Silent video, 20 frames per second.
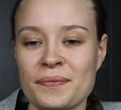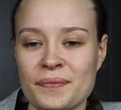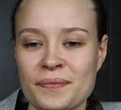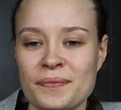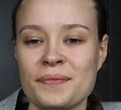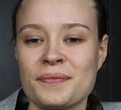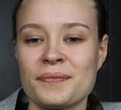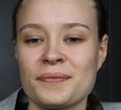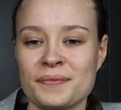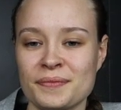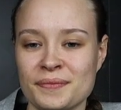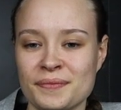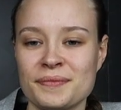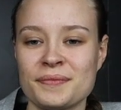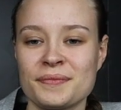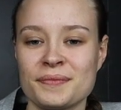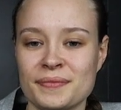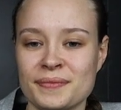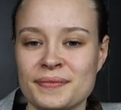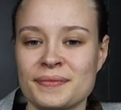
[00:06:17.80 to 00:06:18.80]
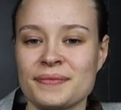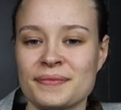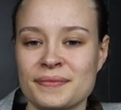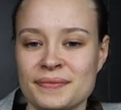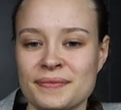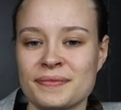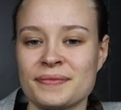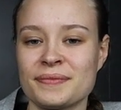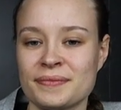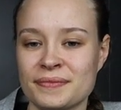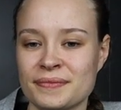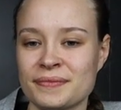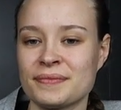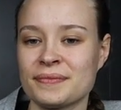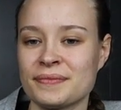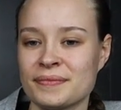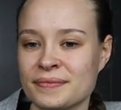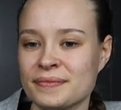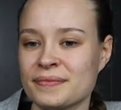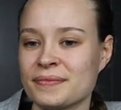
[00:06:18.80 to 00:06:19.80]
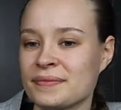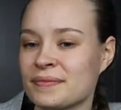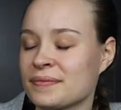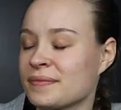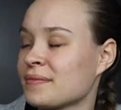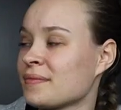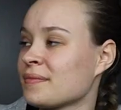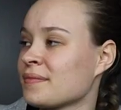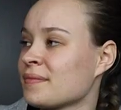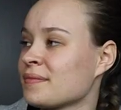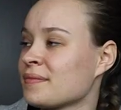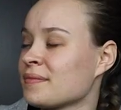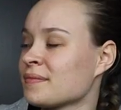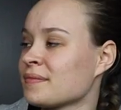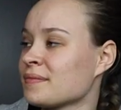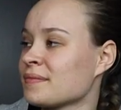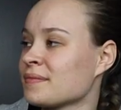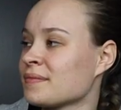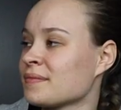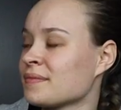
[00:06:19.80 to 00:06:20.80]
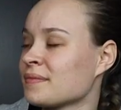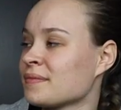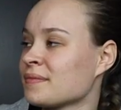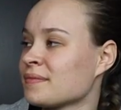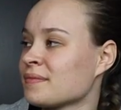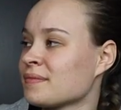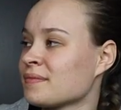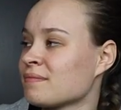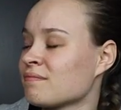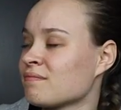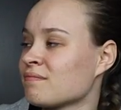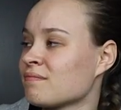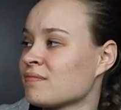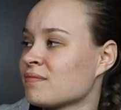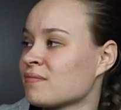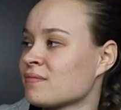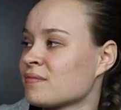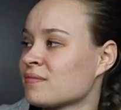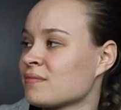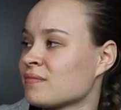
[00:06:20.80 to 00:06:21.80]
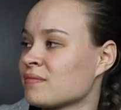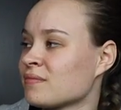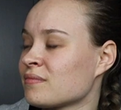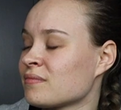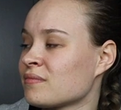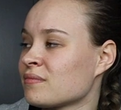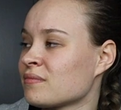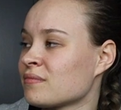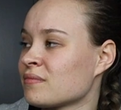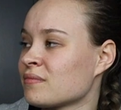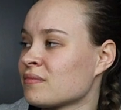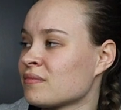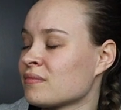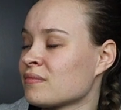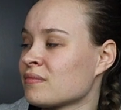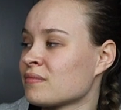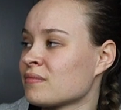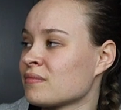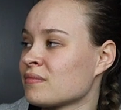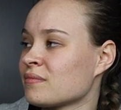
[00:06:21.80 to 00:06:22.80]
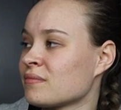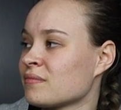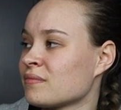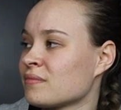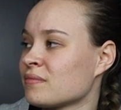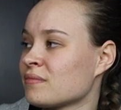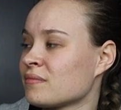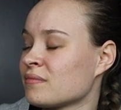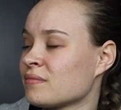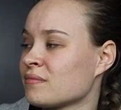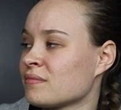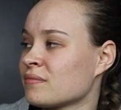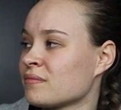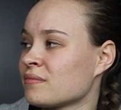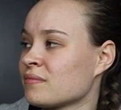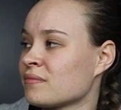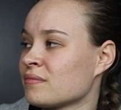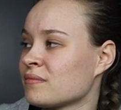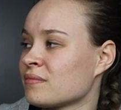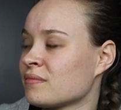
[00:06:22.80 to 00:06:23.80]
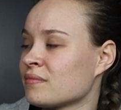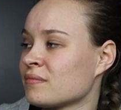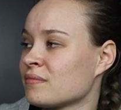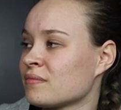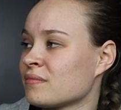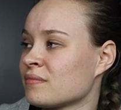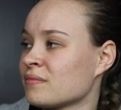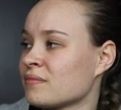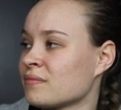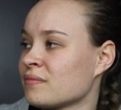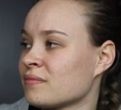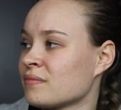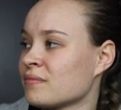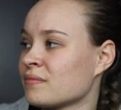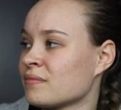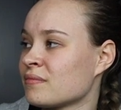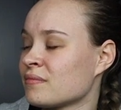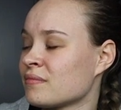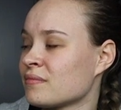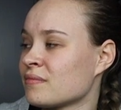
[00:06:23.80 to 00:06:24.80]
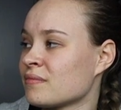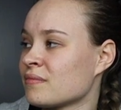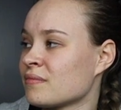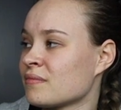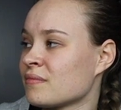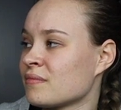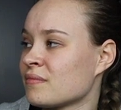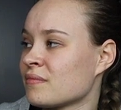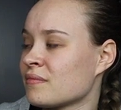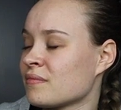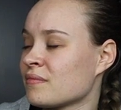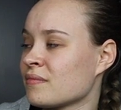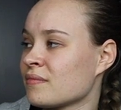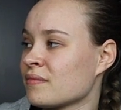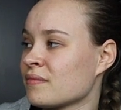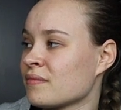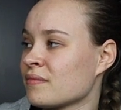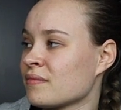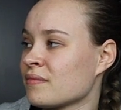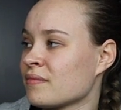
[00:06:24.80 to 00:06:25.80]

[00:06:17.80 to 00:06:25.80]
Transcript: No words are spoken by the person on screen.